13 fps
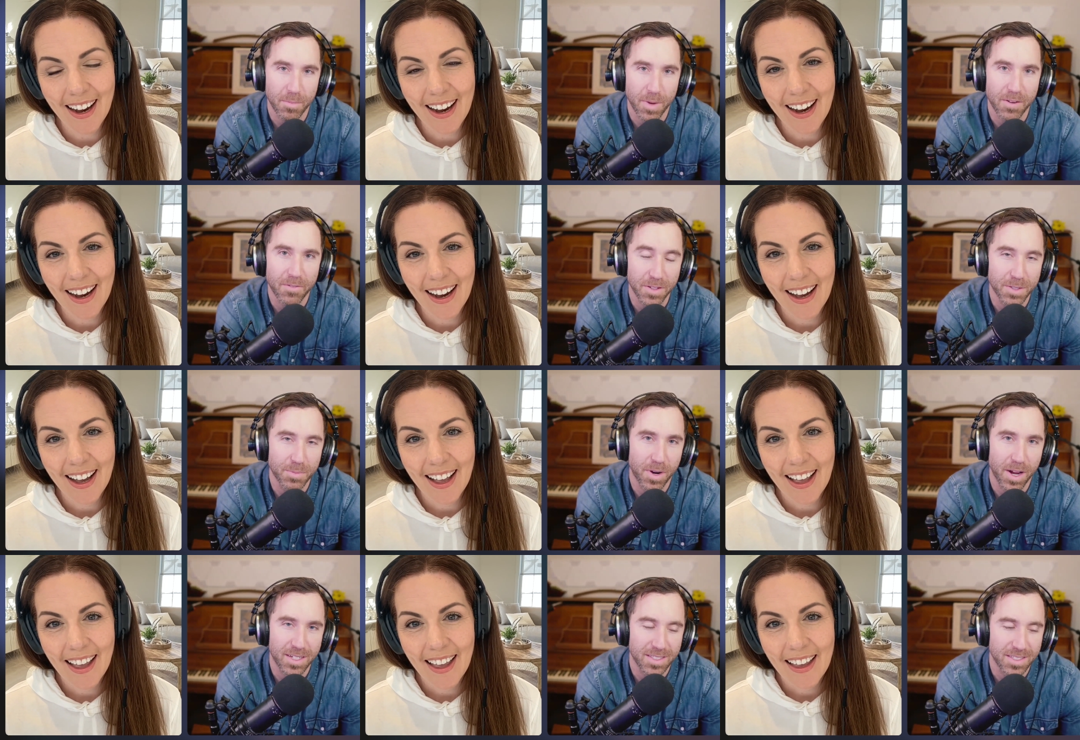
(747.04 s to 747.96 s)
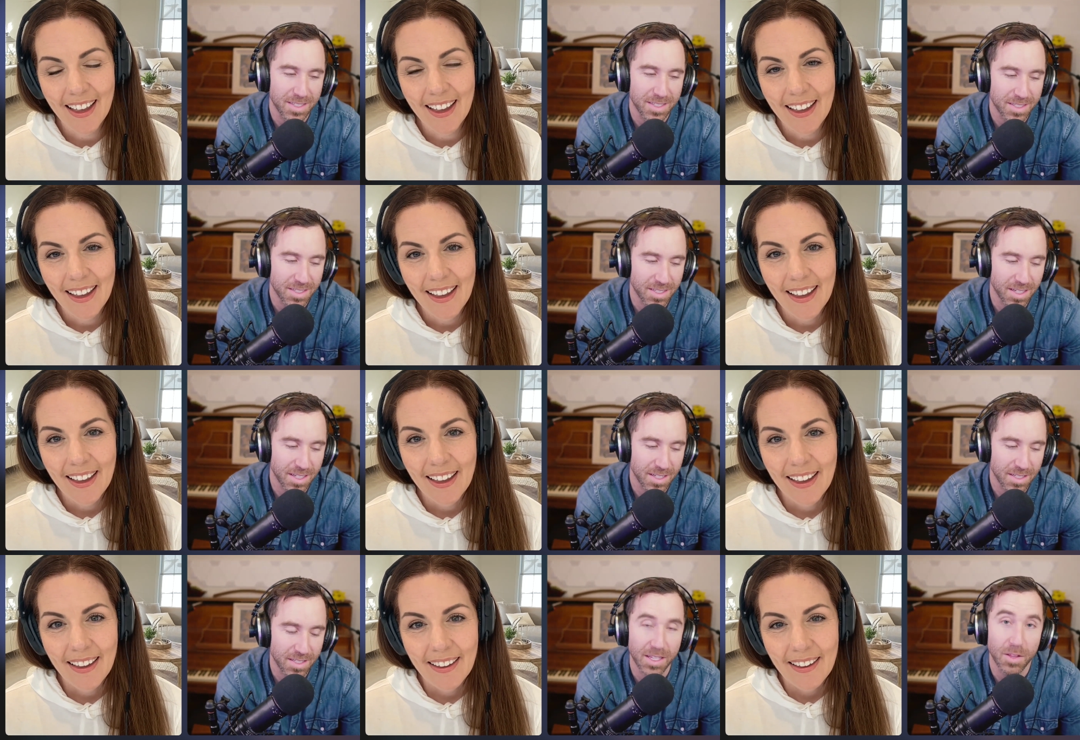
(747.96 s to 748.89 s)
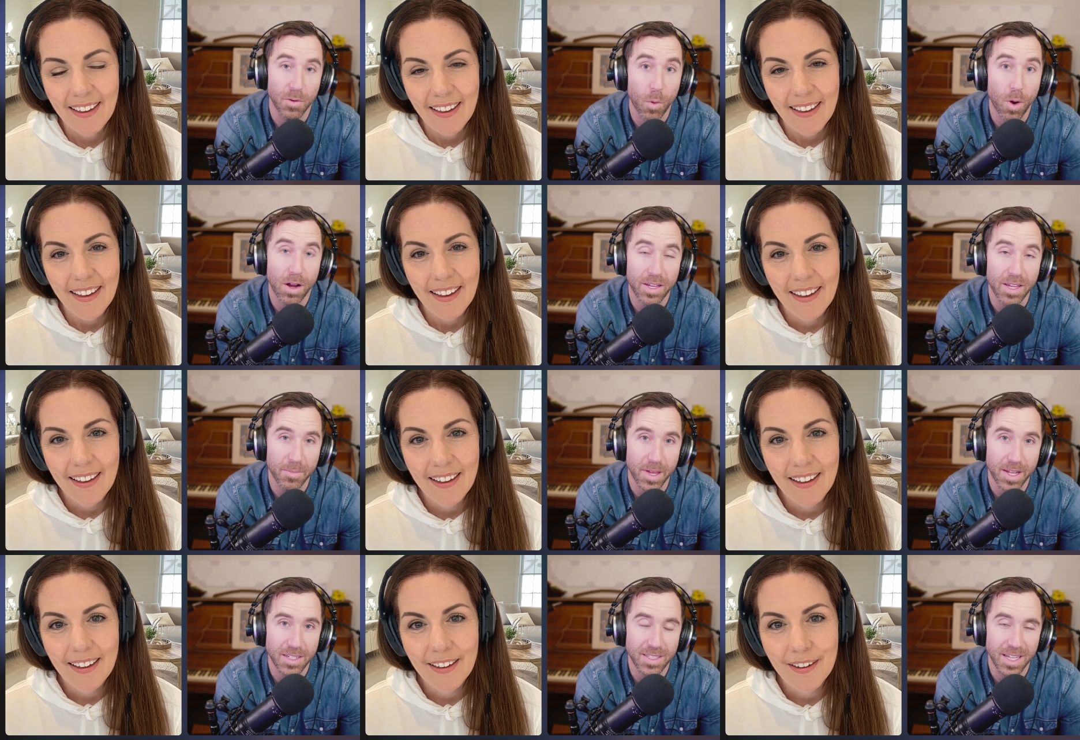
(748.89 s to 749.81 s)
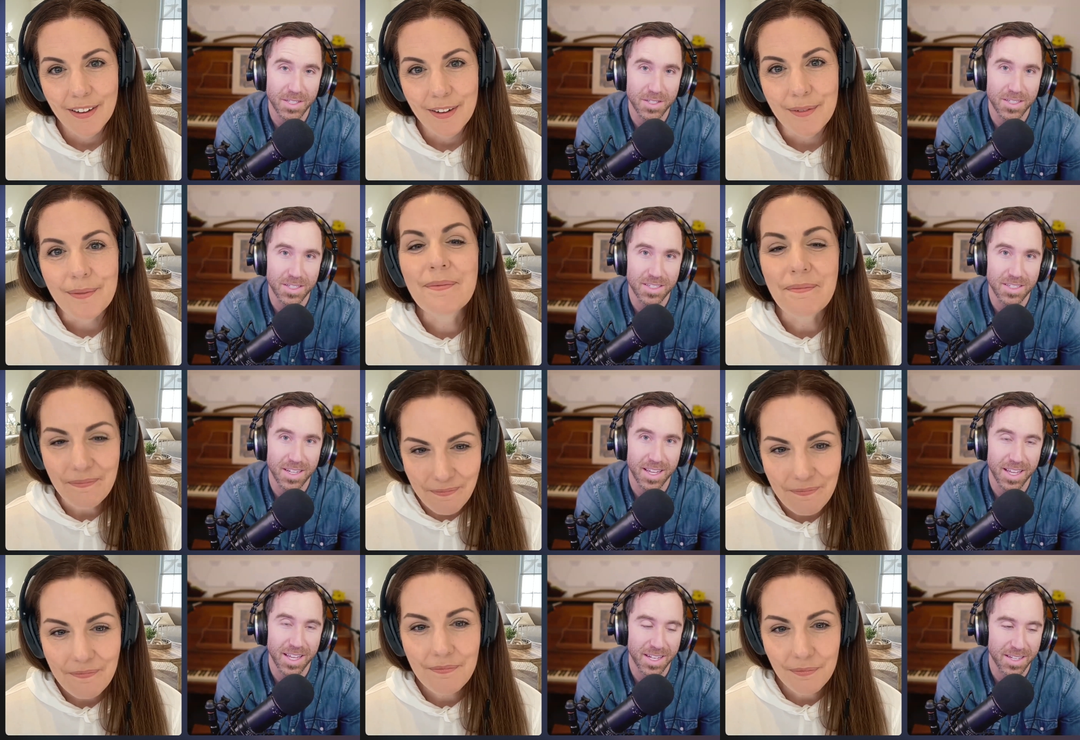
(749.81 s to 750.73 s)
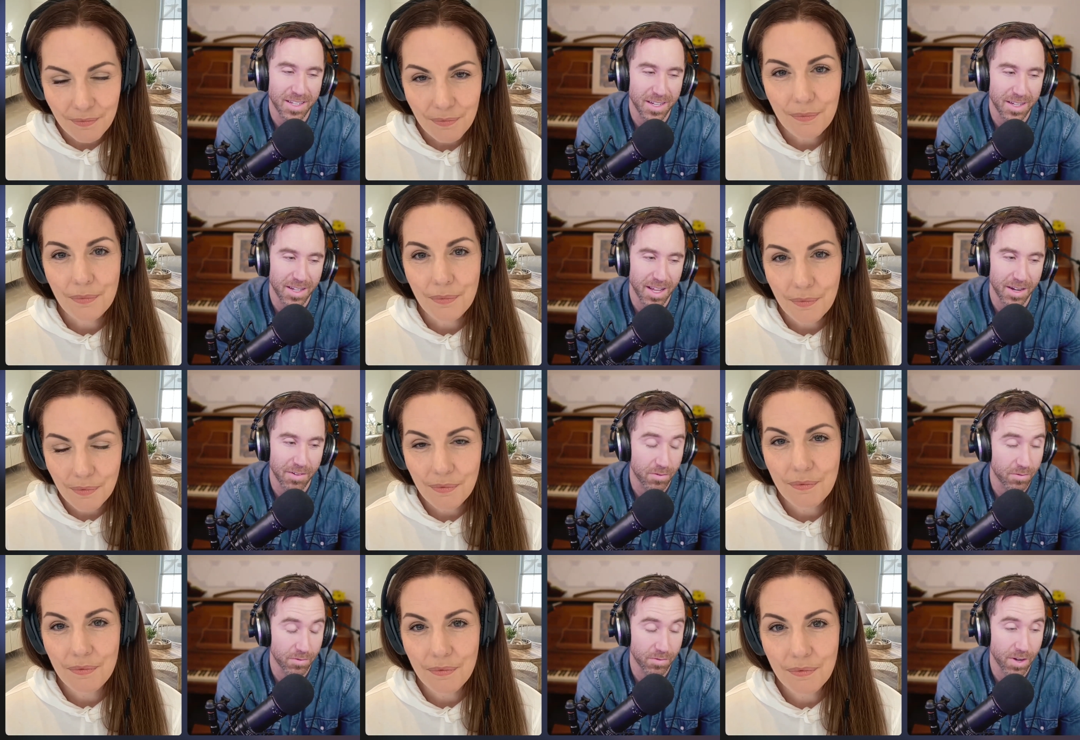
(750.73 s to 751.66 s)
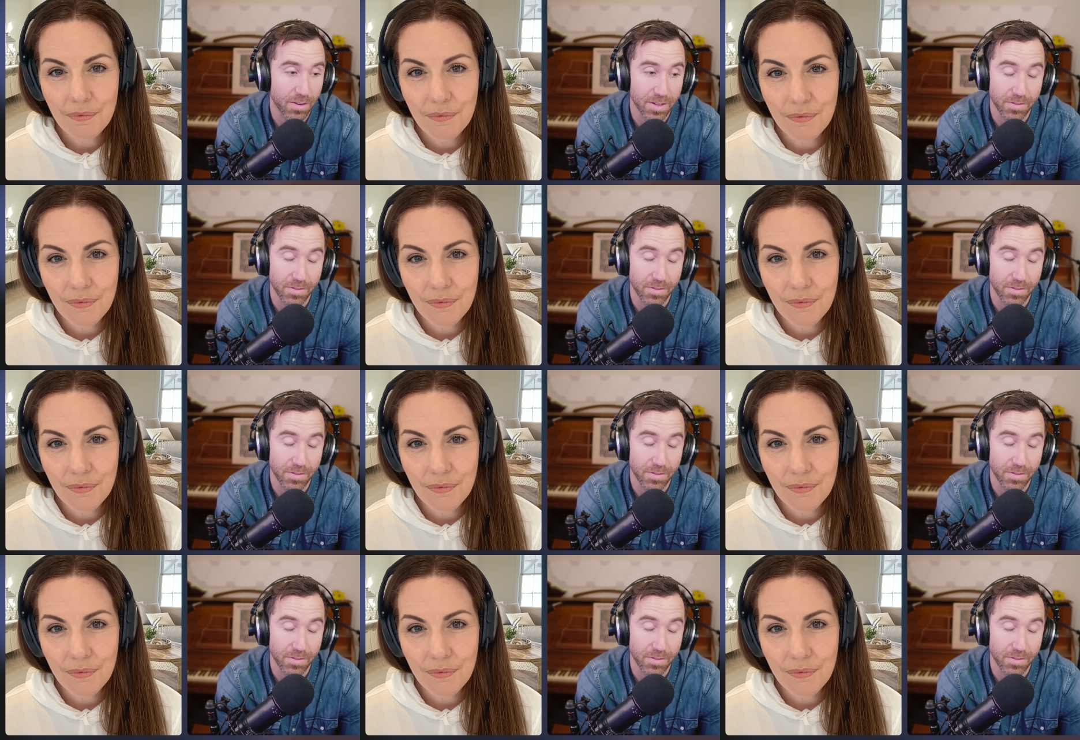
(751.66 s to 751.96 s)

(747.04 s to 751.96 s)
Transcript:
Speaker 1: mindfulness practices is like the walking meditation, and uh, and very